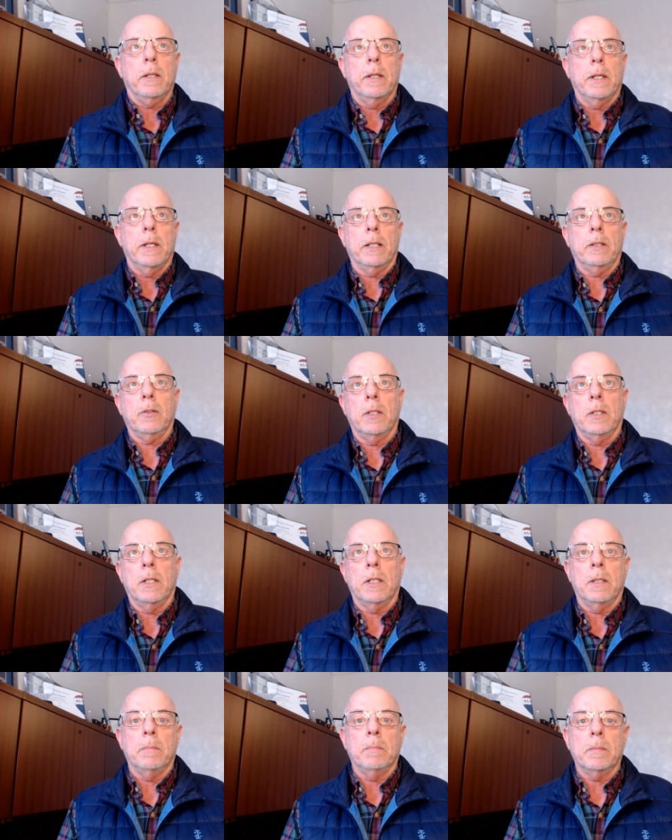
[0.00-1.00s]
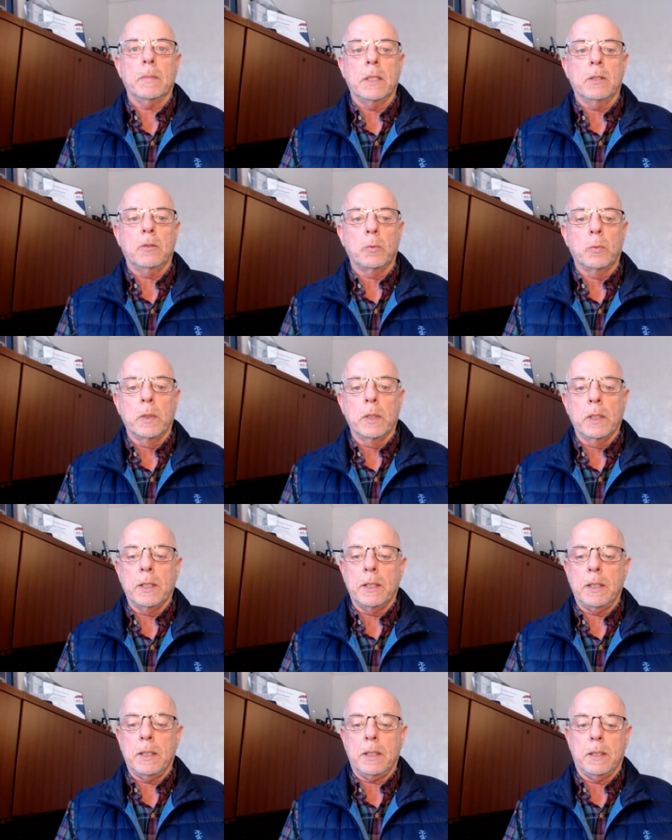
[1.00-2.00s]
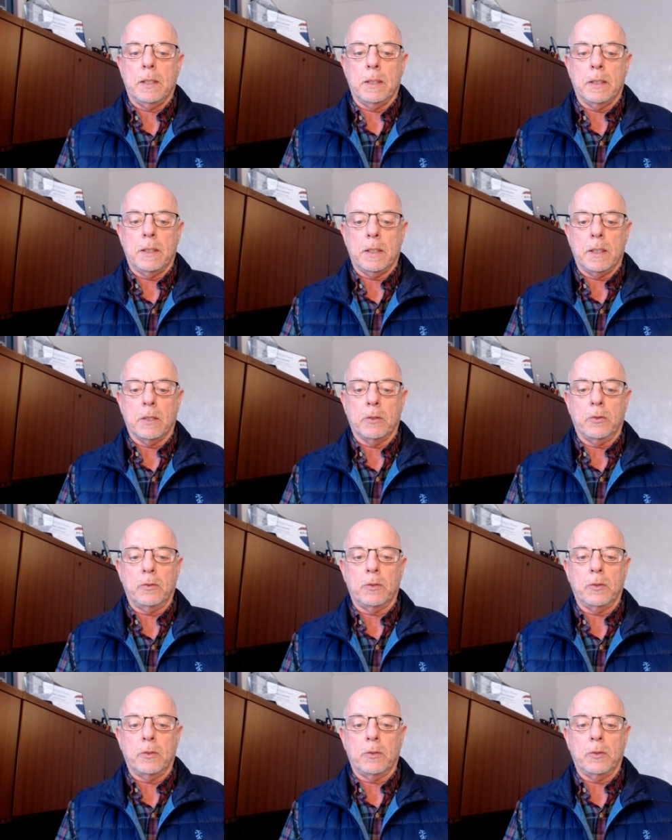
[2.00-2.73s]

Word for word: that um, it's really a